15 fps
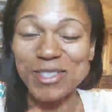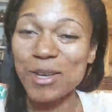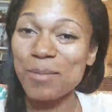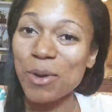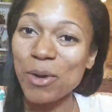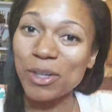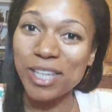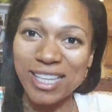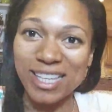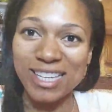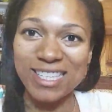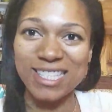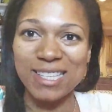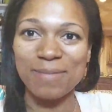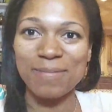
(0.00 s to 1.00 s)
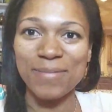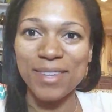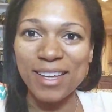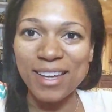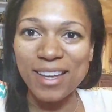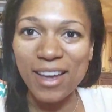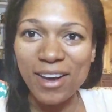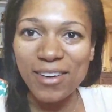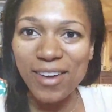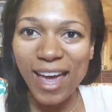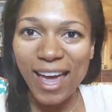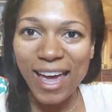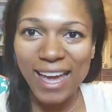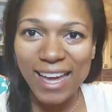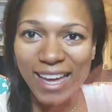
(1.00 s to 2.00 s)
so I'm holding this. Oh,
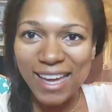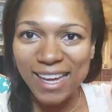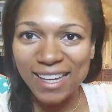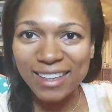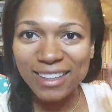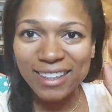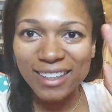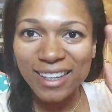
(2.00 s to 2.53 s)
hey!